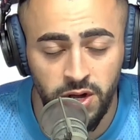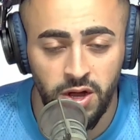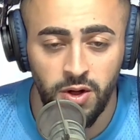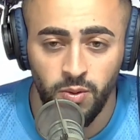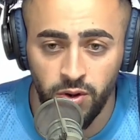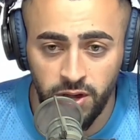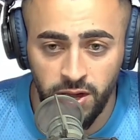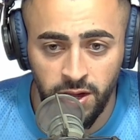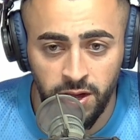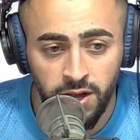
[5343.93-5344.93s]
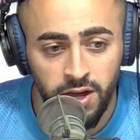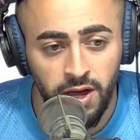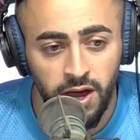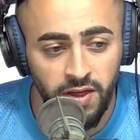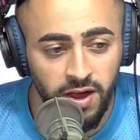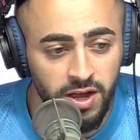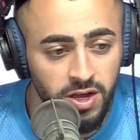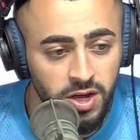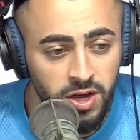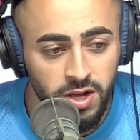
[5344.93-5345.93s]
working, and like,
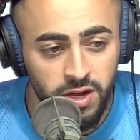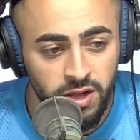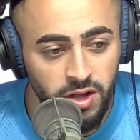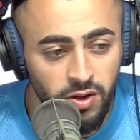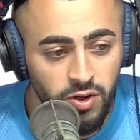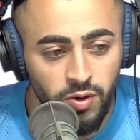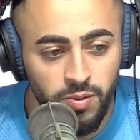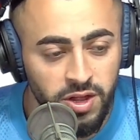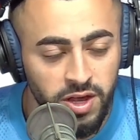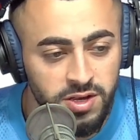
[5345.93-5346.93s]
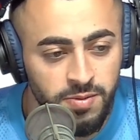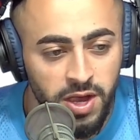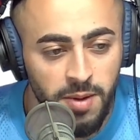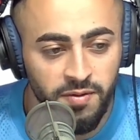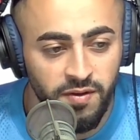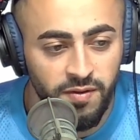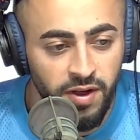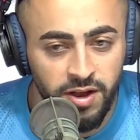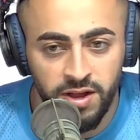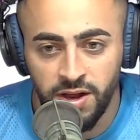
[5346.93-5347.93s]
you know, there will be like some type of
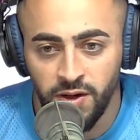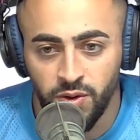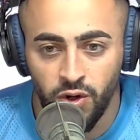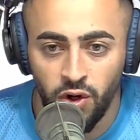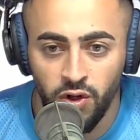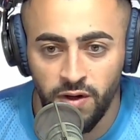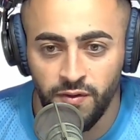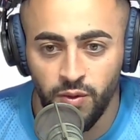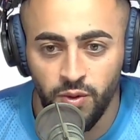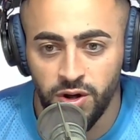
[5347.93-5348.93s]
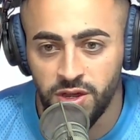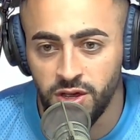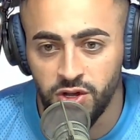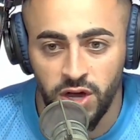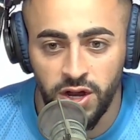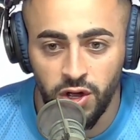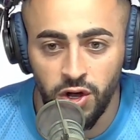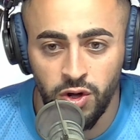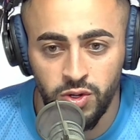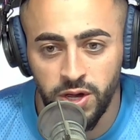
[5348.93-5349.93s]
event, and I would call off of work to try to
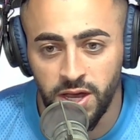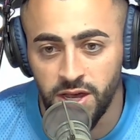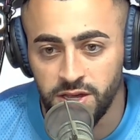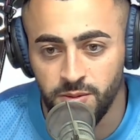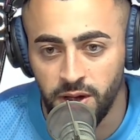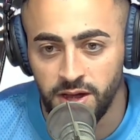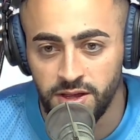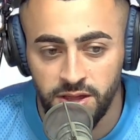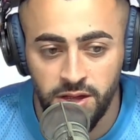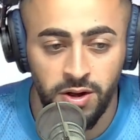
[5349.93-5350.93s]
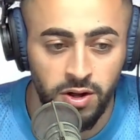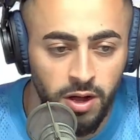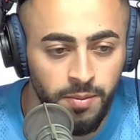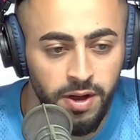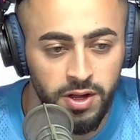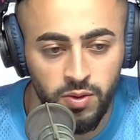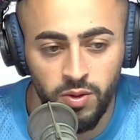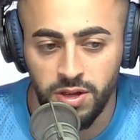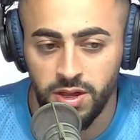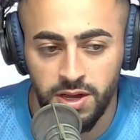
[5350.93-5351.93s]
go so I can get some content there and come back to
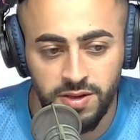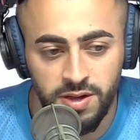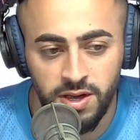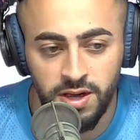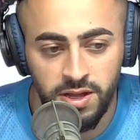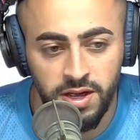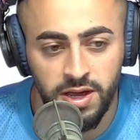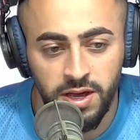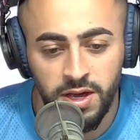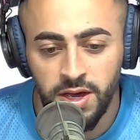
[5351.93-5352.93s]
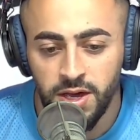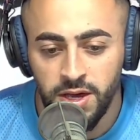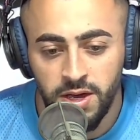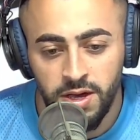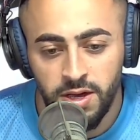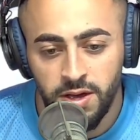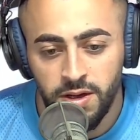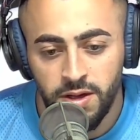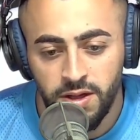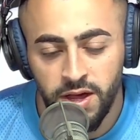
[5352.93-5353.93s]
work the next day. And
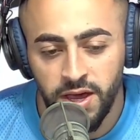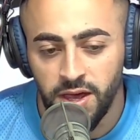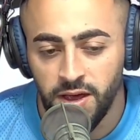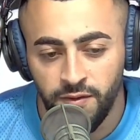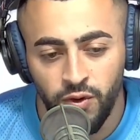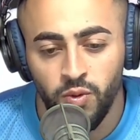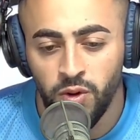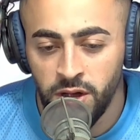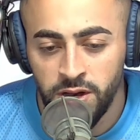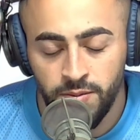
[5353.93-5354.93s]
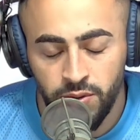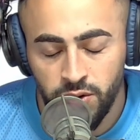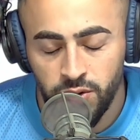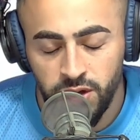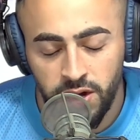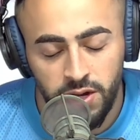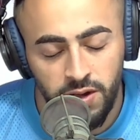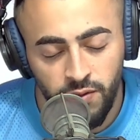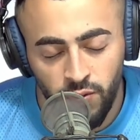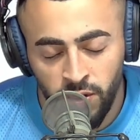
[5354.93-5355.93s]
like if you want it, bro, like
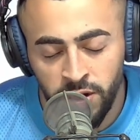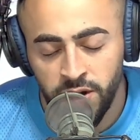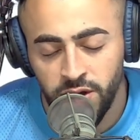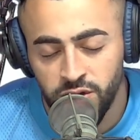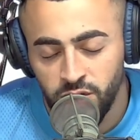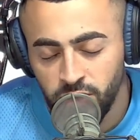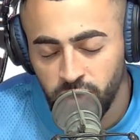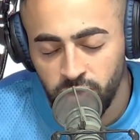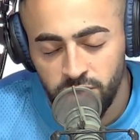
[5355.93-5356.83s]
if you want it, it's already yours.